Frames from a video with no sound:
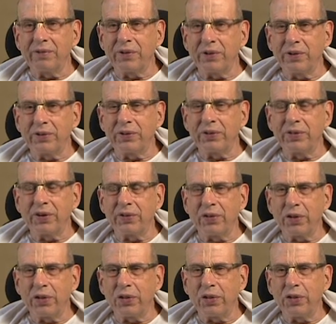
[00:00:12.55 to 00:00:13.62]
Those were just
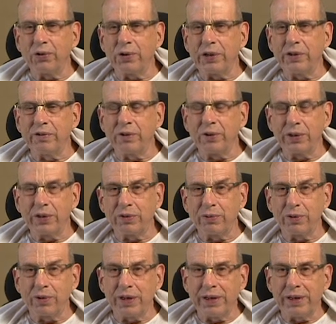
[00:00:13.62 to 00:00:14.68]
the three devotees
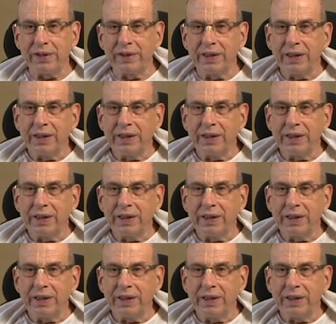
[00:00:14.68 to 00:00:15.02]
were there,